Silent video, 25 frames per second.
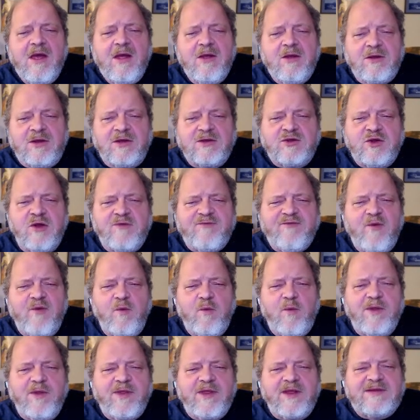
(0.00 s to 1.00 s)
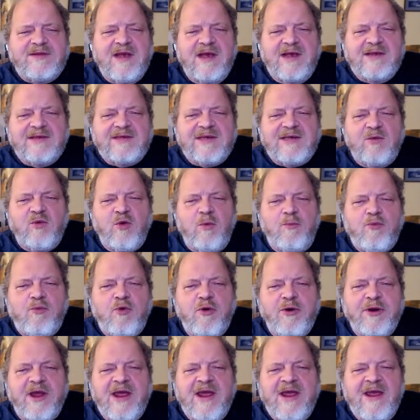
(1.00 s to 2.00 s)
Just look for one that says it will
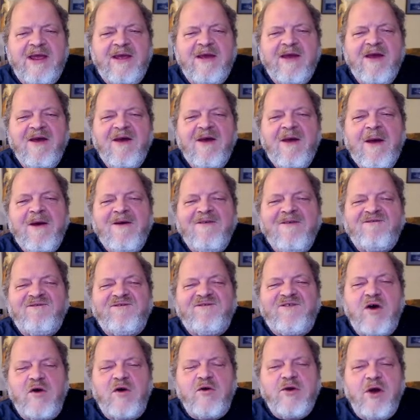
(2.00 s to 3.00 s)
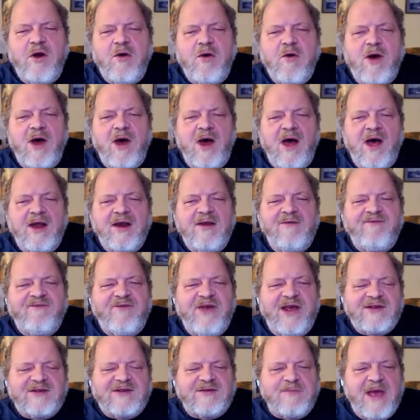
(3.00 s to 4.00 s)
put a photo on a
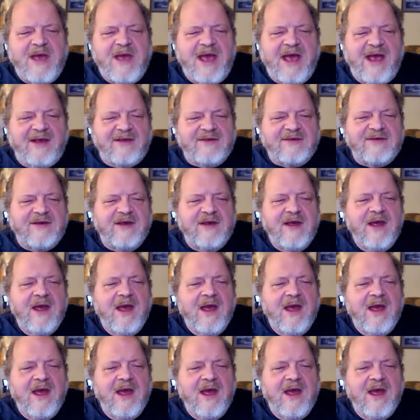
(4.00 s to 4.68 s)
face mask.